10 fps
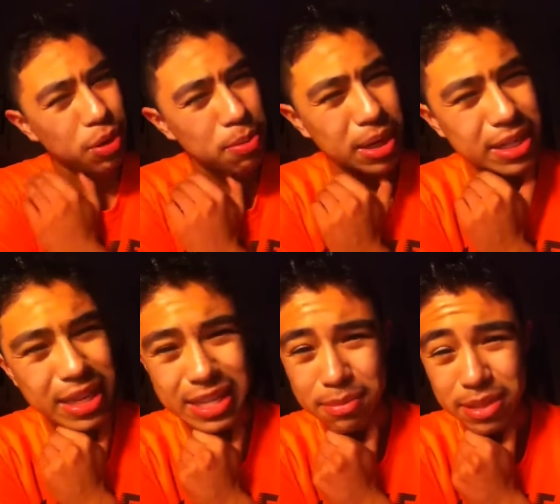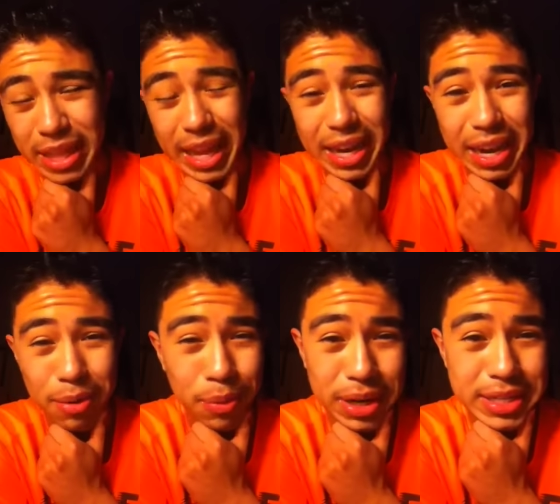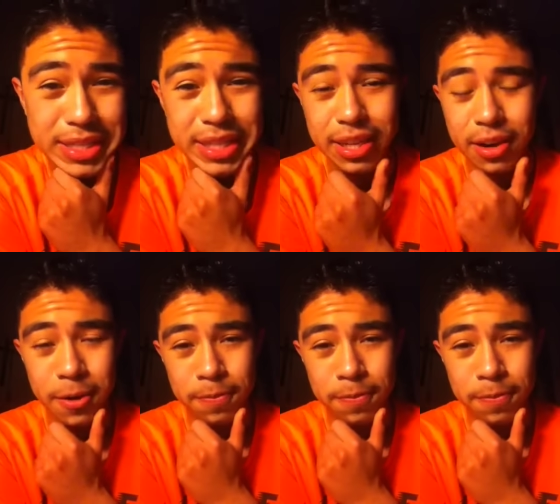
would have been intense. I'm just glad I didn't see it.